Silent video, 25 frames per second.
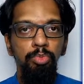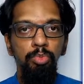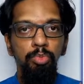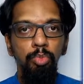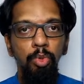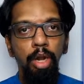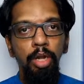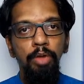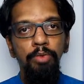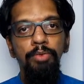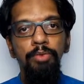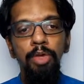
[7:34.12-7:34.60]

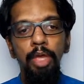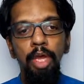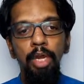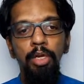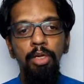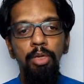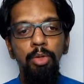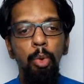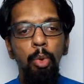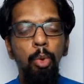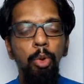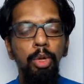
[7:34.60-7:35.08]
what we are
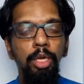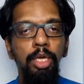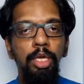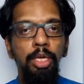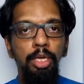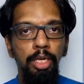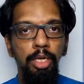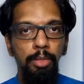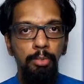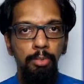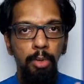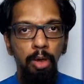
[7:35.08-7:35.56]

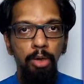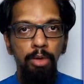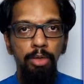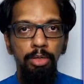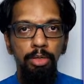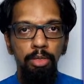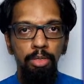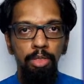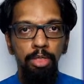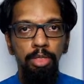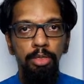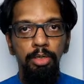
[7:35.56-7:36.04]
talking about
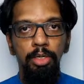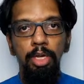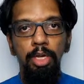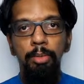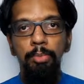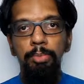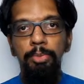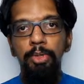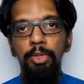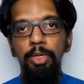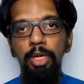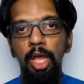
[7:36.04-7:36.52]

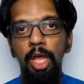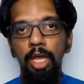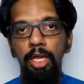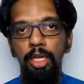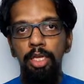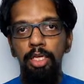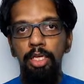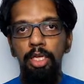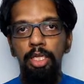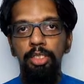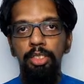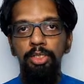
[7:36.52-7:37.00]
computer
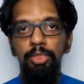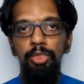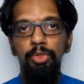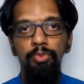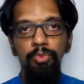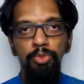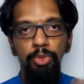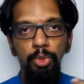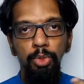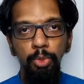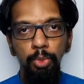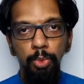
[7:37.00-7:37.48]
architecture. So
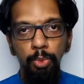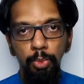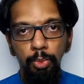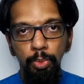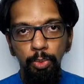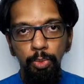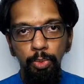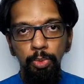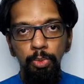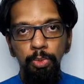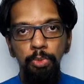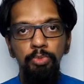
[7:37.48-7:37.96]

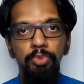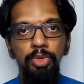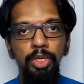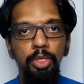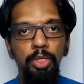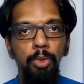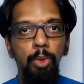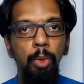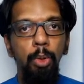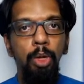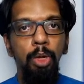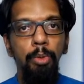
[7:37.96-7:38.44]
we
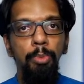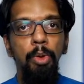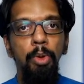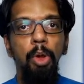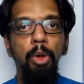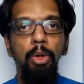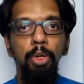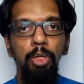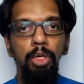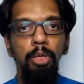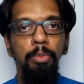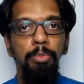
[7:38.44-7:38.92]
talk
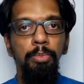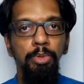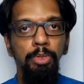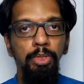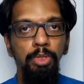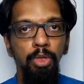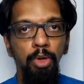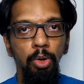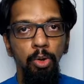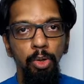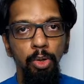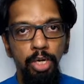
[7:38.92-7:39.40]
about
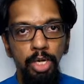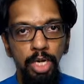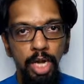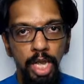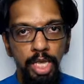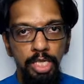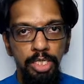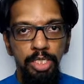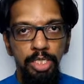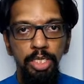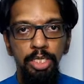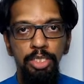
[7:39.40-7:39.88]
computer
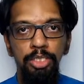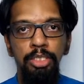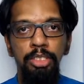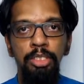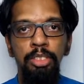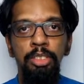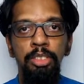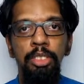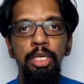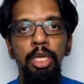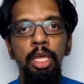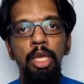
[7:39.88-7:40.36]

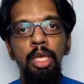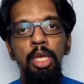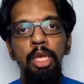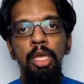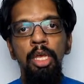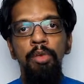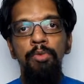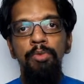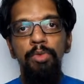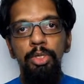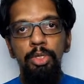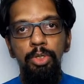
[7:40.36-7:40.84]
organization,
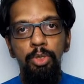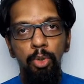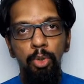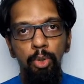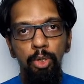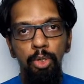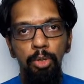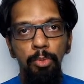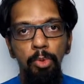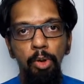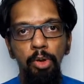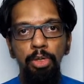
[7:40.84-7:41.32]
we
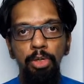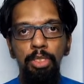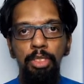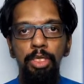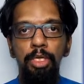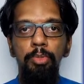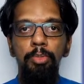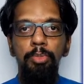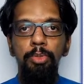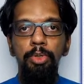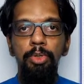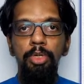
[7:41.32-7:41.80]
talk about
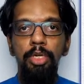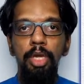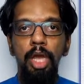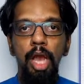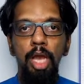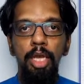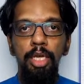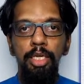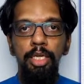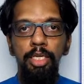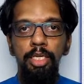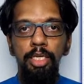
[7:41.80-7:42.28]
computer
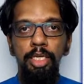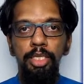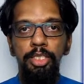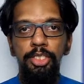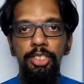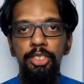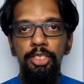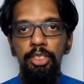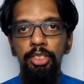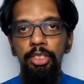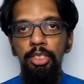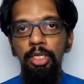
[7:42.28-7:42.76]

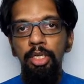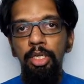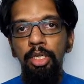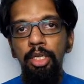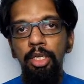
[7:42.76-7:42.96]
architecture.